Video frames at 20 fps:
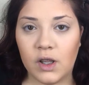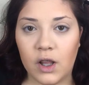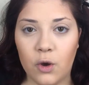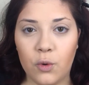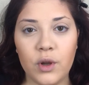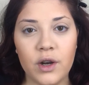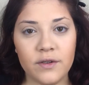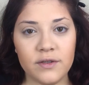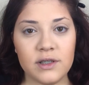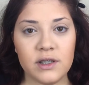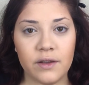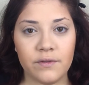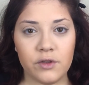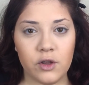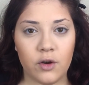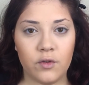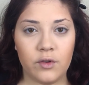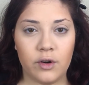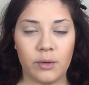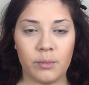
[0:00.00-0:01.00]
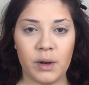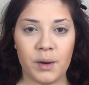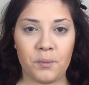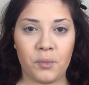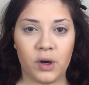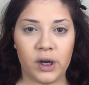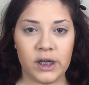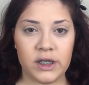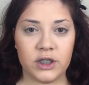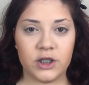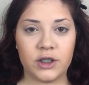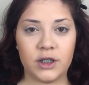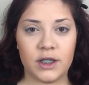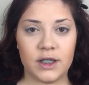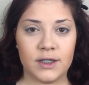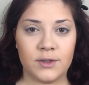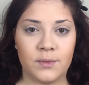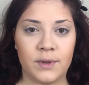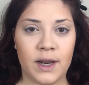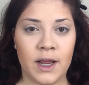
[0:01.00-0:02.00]
Whatever's left over on my brush
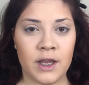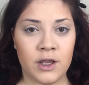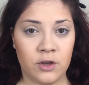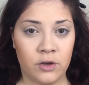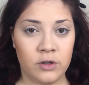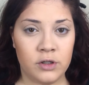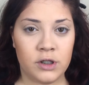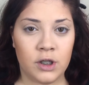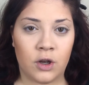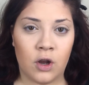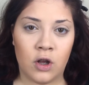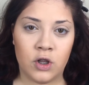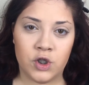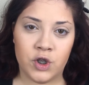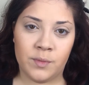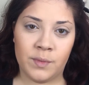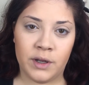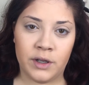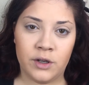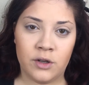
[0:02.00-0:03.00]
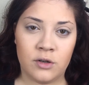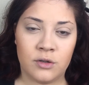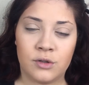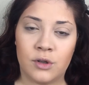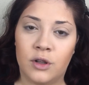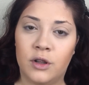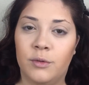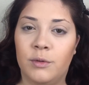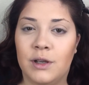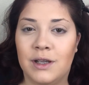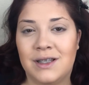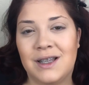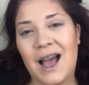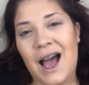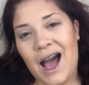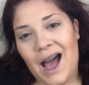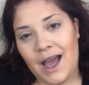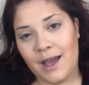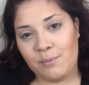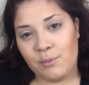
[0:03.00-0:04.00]
is what I use to contour my nose, only because
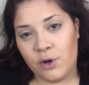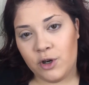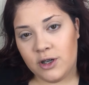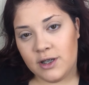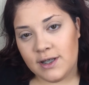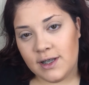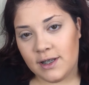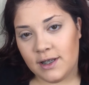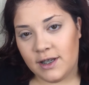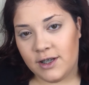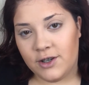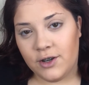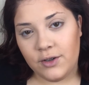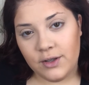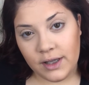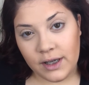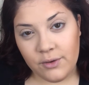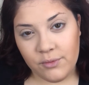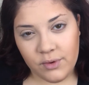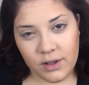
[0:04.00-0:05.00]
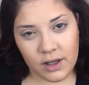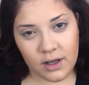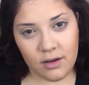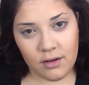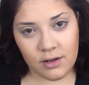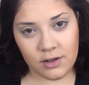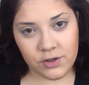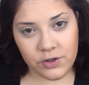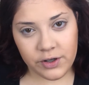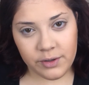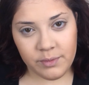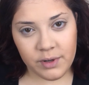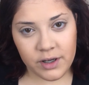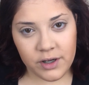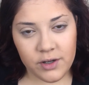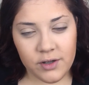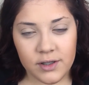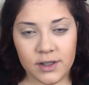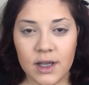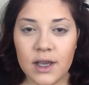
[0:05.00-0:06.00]
I personally don't like really contouring my
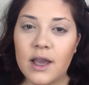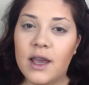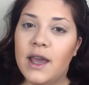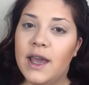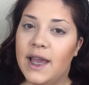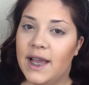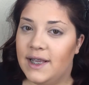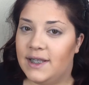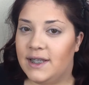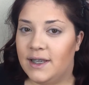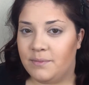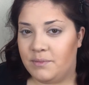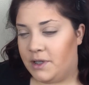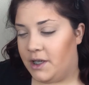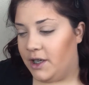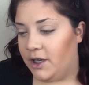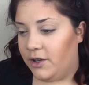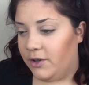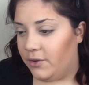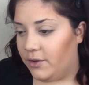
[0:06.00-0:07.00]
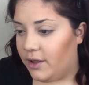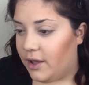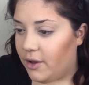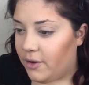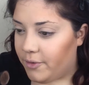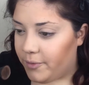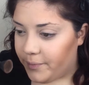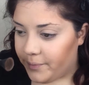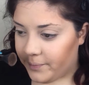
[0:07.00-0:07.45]
nose. It's up to you though.